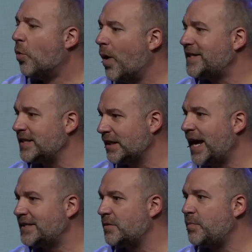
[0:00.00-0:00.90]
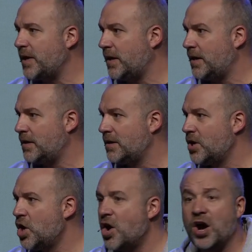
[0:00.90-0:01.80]
What's it like to be
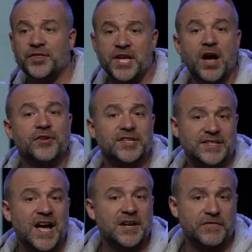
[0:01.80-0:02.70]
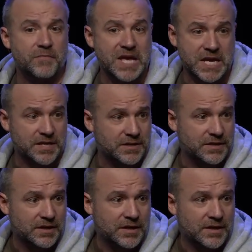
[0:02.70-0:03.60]
on the other side of me?
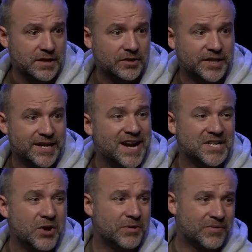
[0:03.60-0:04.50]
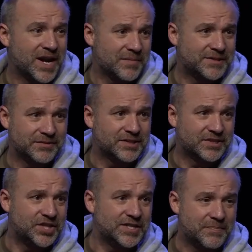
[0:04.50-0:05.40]
Okay, I know it rhymes, so it's a
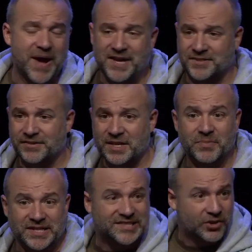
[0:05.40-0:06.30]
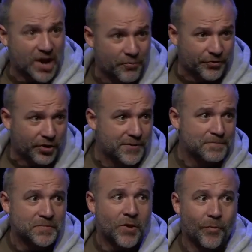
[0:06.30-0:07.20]
cheesy pastor thing, but it's still helpful.
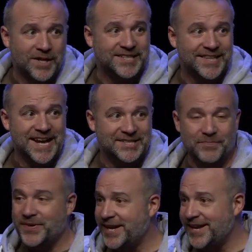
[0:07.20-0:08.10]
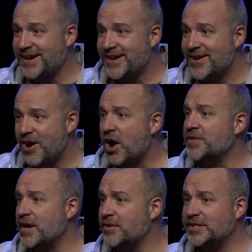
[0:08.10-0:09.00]
What's it like to be on
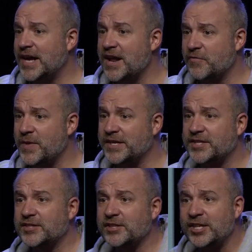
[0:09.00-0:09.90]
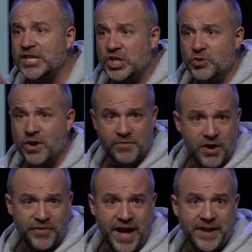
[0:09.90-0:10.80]
the other side of me? Because here's the thing, you don't know
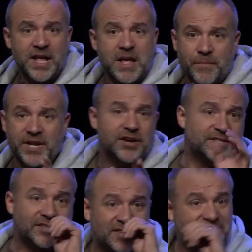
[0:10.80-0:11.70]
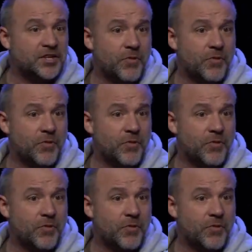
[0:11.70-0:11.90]
that. But here's the thing that you